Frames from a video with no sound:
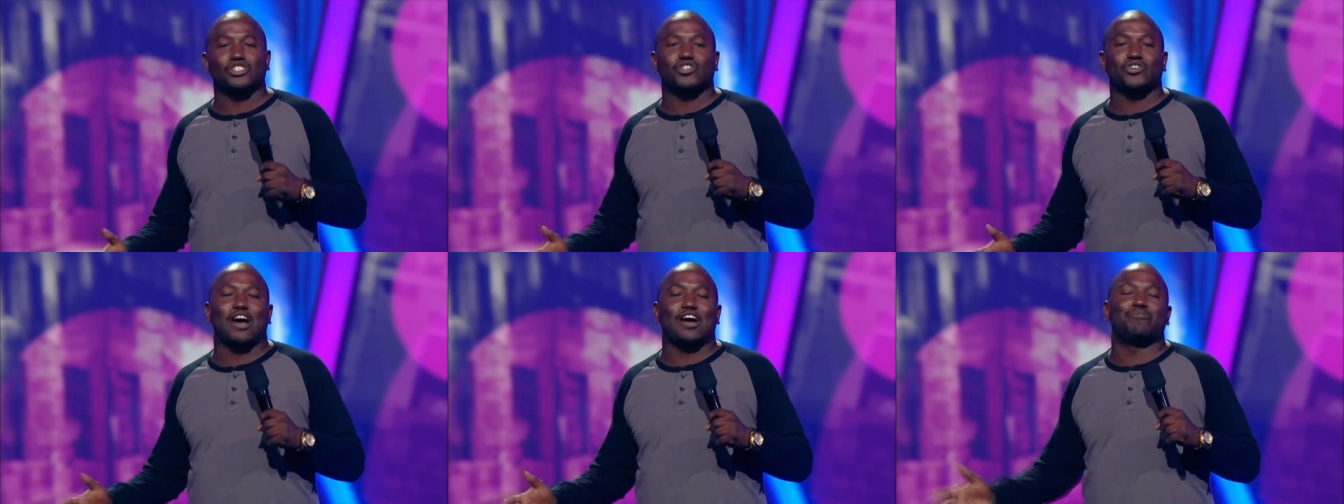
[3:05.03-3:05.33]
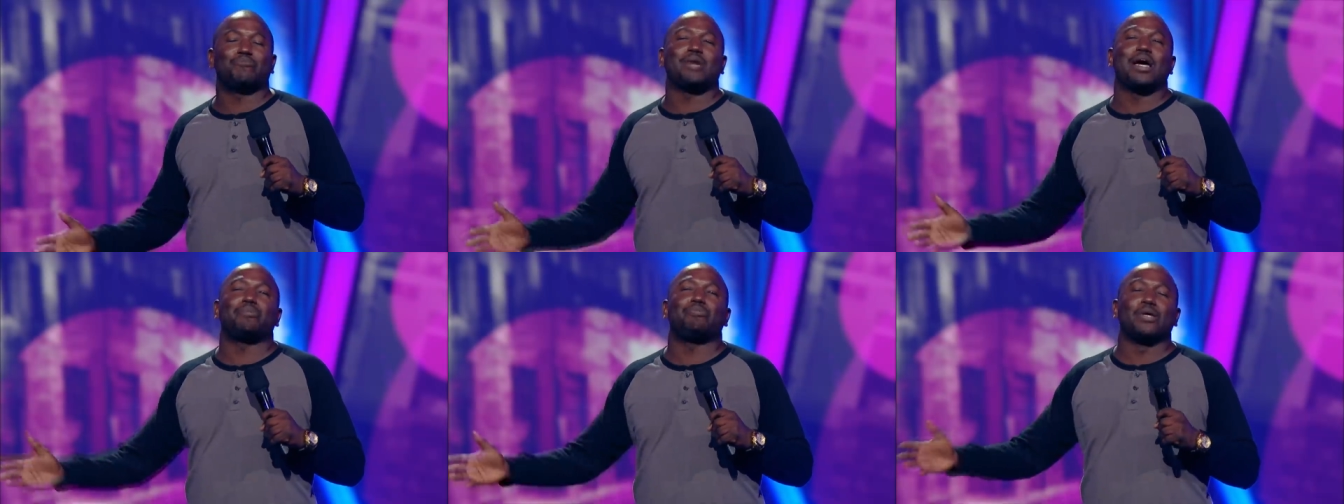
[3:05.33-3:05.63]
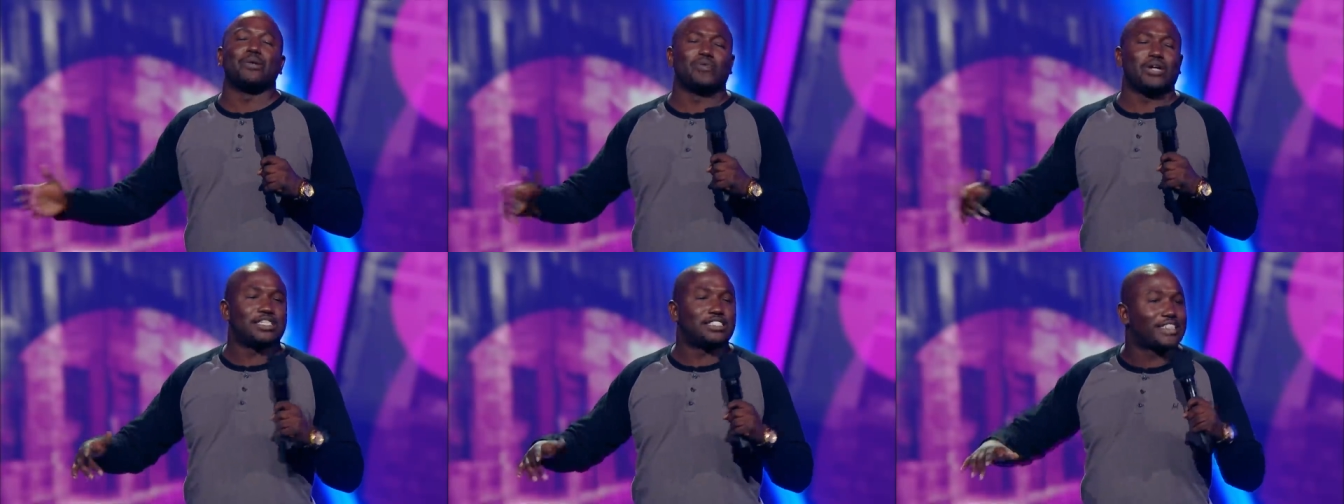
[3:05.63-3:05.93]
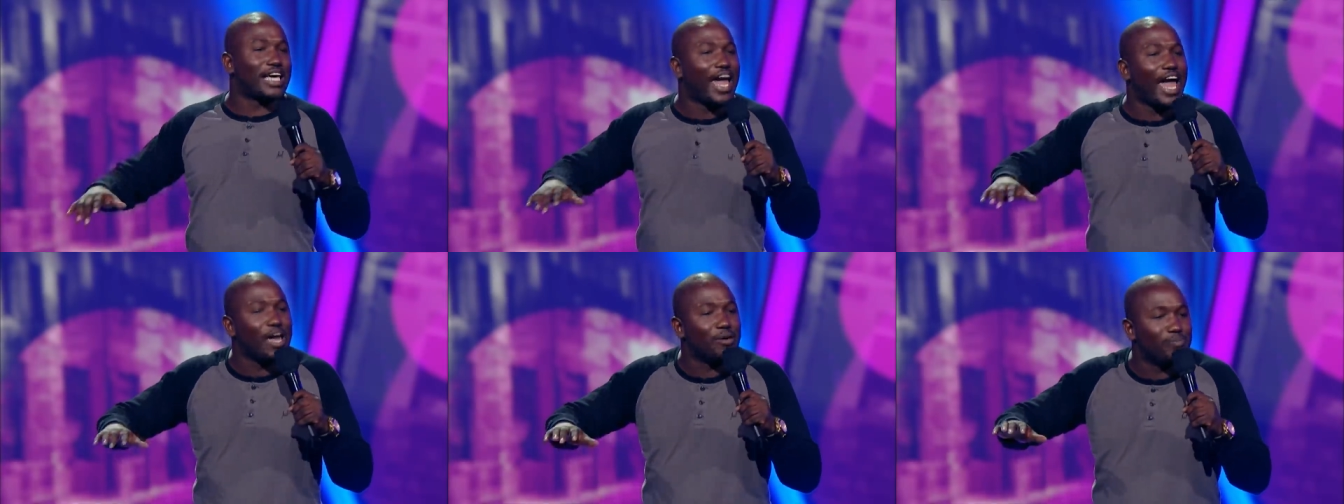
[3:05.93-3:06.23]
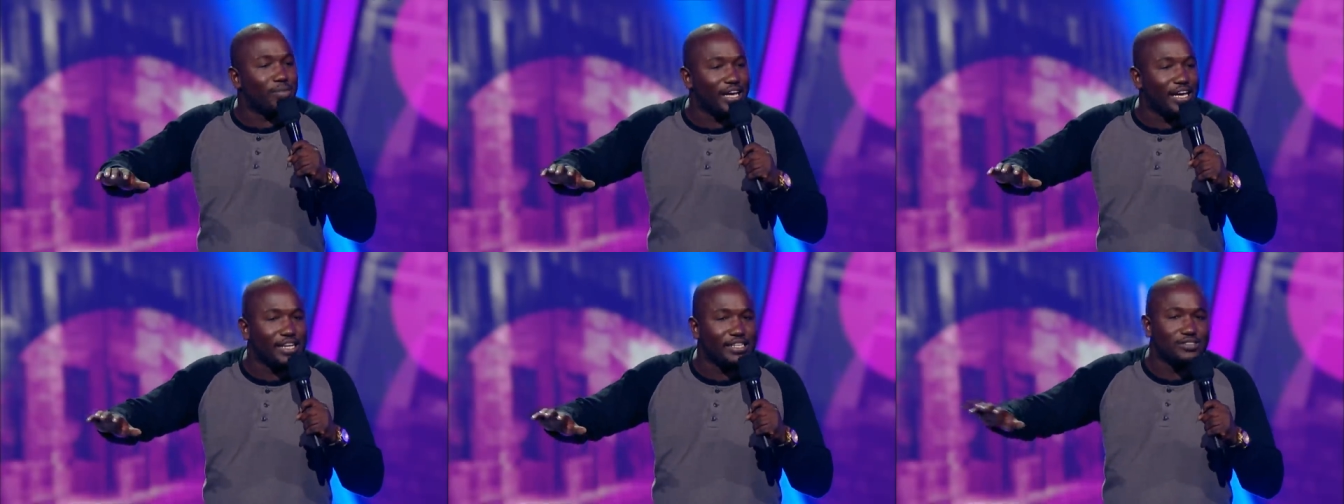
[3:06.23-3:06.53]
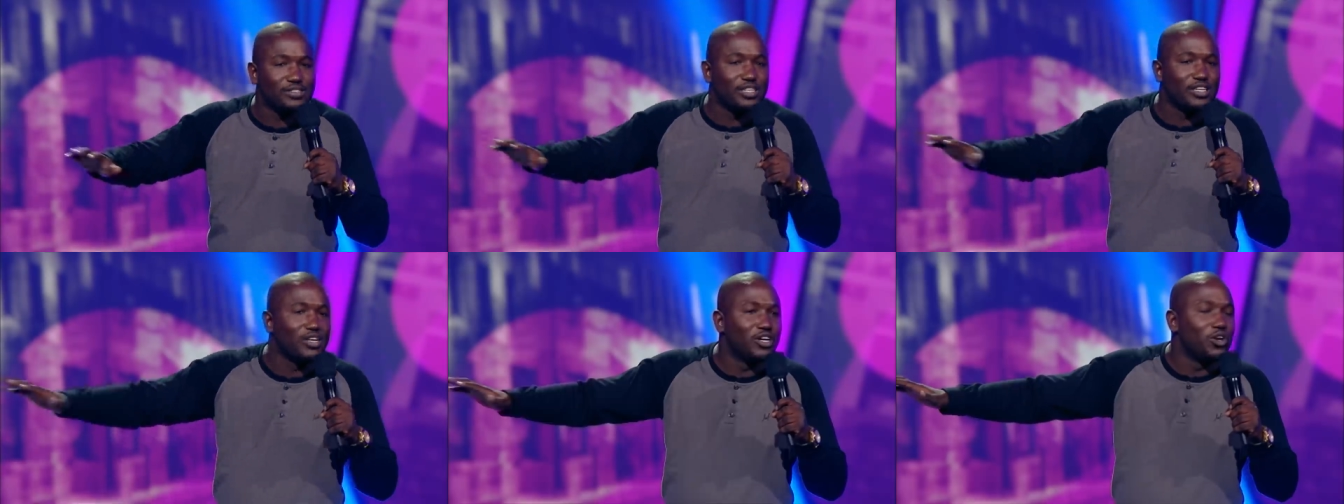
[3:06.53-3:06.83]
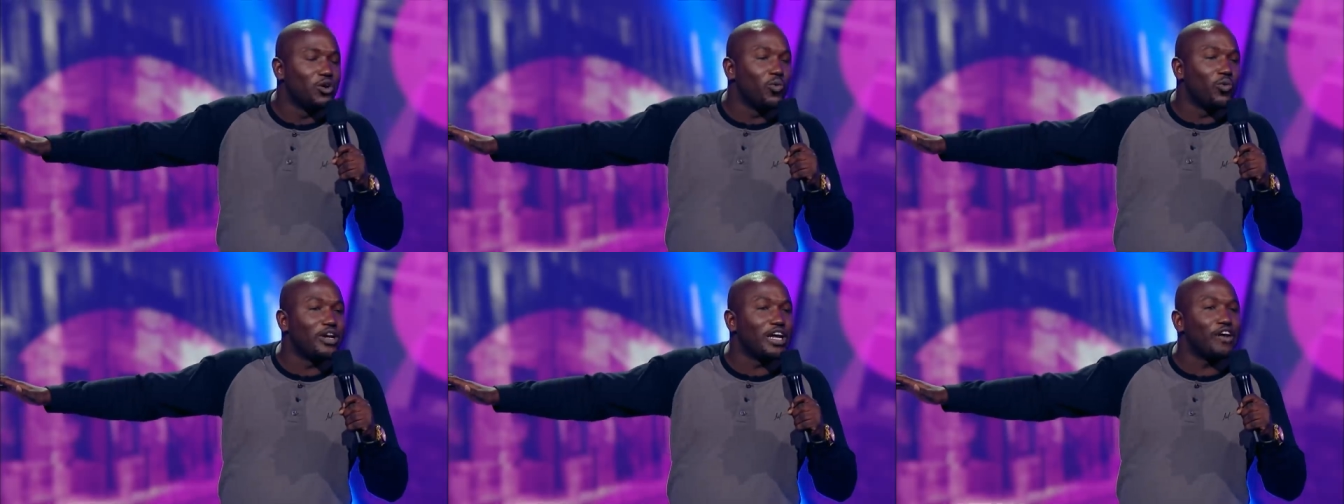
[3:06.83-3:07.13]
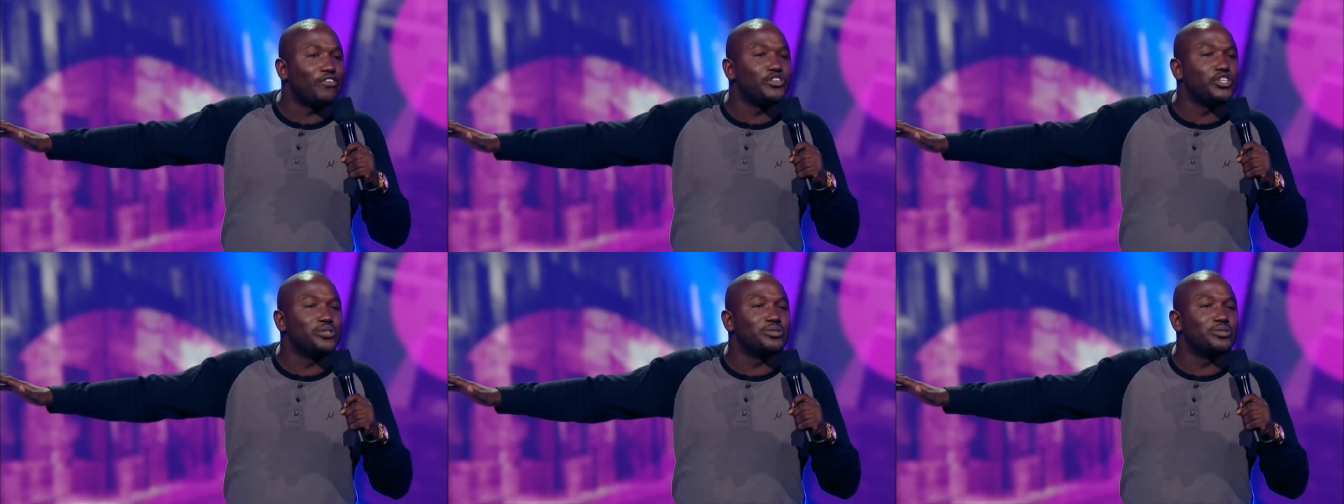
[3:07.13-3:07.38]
the show, I've met people, they say, hey man, whatever